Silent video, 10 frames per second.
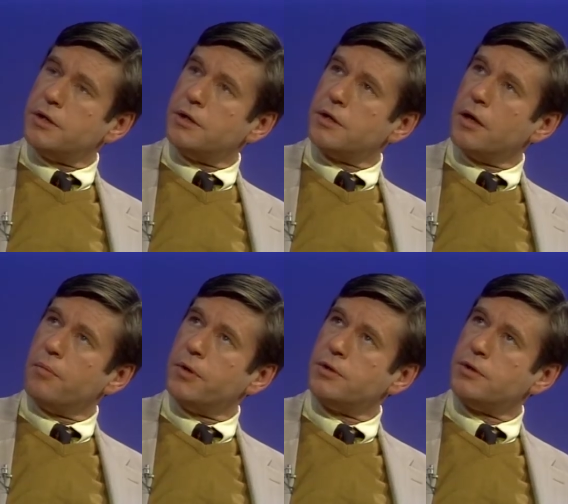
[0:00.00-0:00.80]
the
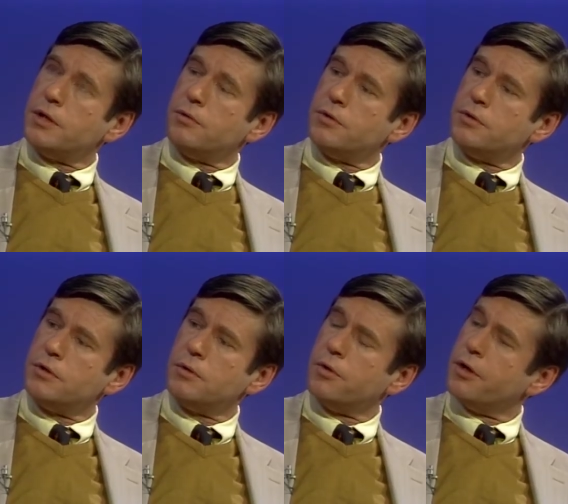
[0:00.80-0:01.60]
incumbency was
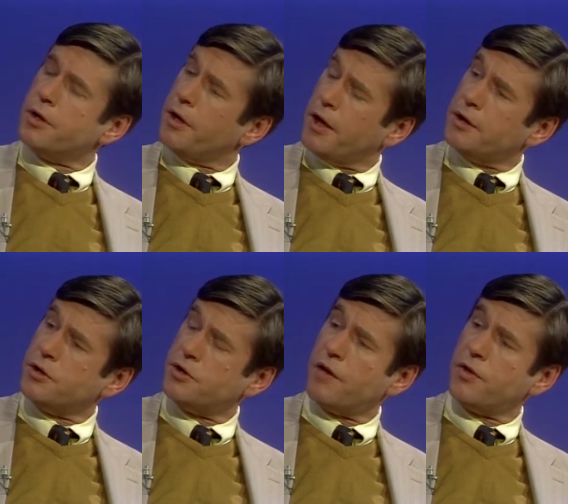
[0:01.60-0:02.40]
your word in
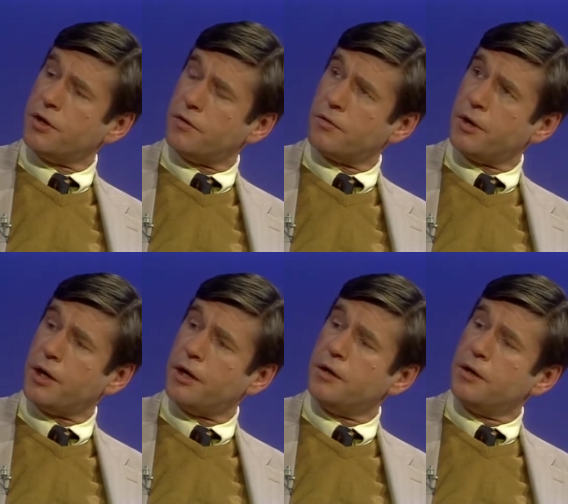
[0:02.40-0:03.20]
1973.
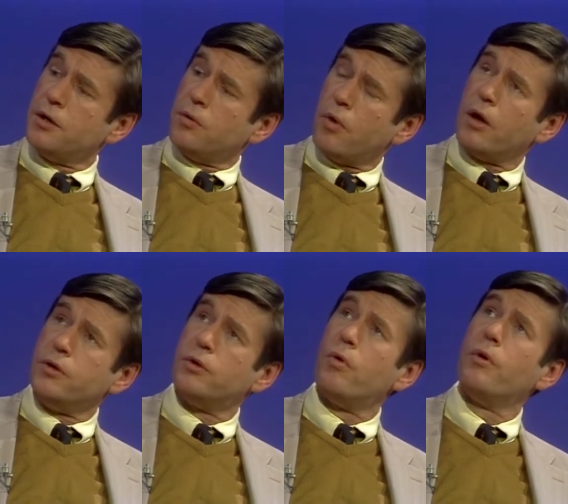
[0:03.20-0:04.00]
not mine, not well, mine.
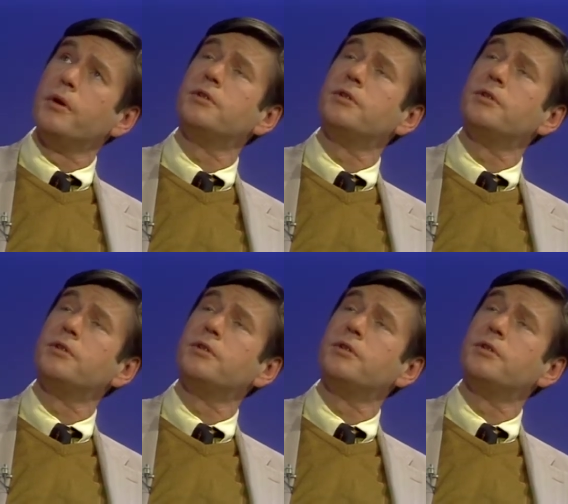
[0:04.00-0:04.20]
you quoted,